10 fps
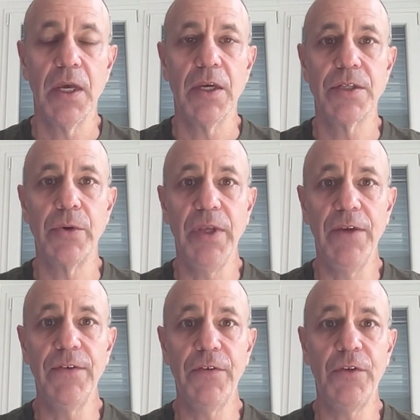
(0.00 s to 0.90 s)
So
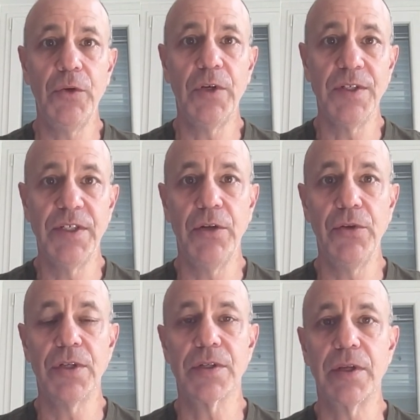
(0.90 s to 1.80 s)
even if you
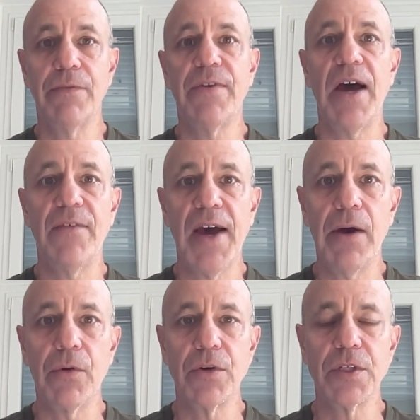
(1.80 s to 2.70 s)
continue to sleep 5
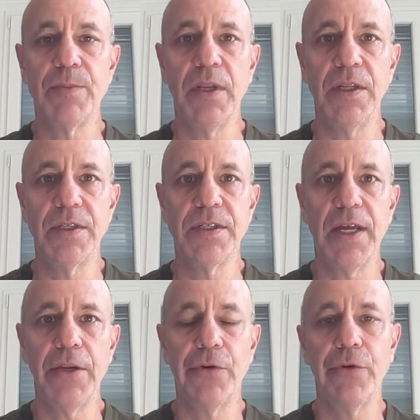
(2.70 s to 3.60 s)
hours, but
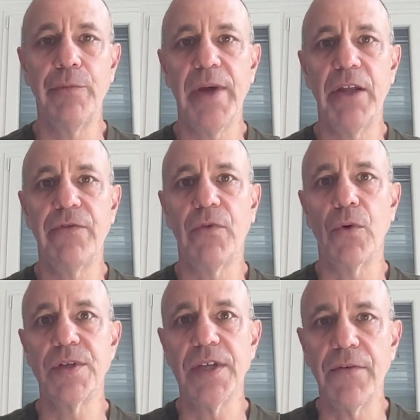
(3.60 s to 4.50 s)
instead you're in bed
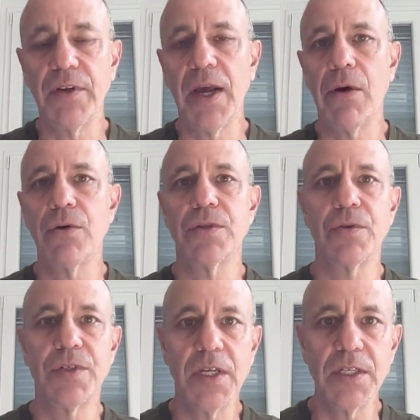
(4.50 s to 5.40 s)
for 7 hours
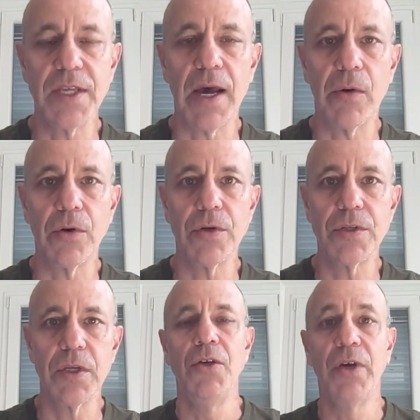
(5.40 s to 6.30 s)
or 6
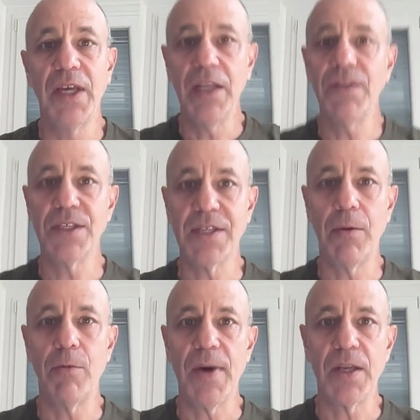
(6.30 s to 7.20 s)
hours, you're getting the
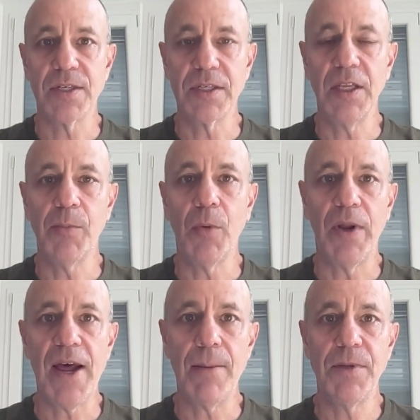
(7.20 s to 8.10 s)
same amount of sleep. But what
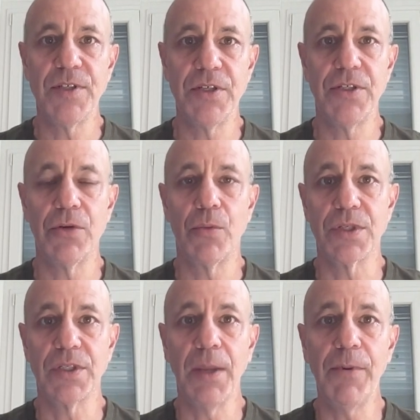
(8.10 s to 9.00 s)
happens is your
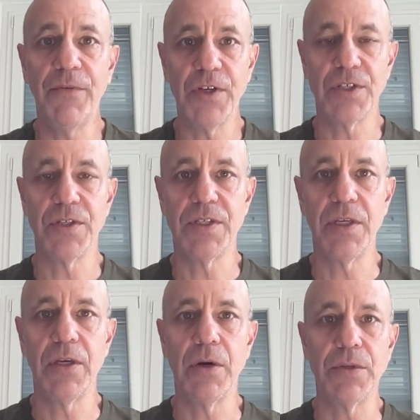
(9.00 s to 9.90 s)
sleep
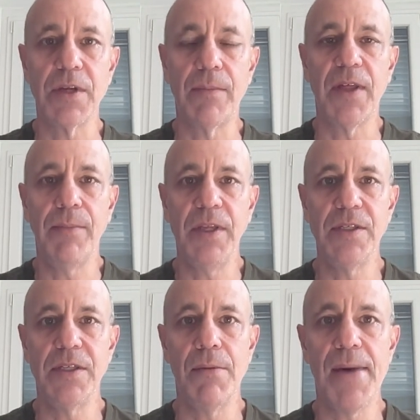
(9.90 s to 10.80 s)
efficiency goes up. That means
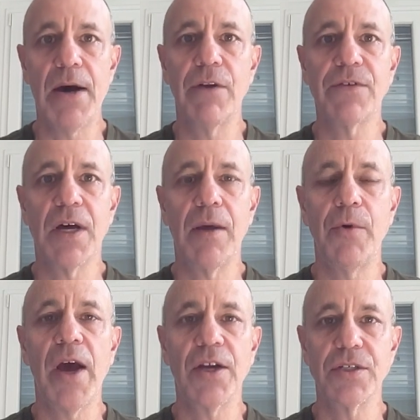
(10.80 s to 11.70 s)
the amount of time
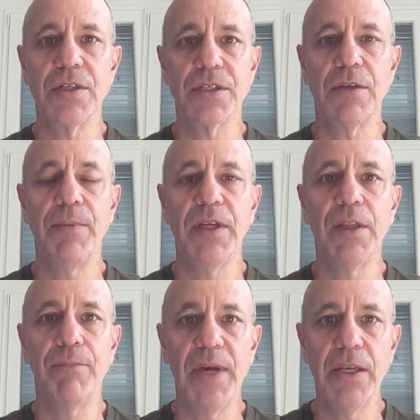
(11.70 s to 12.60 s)
you're actually sleeping in
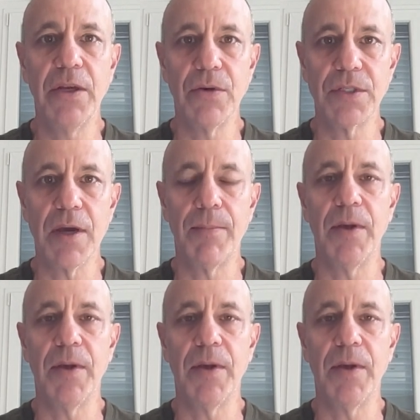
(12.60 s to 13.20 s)
the bed goes up.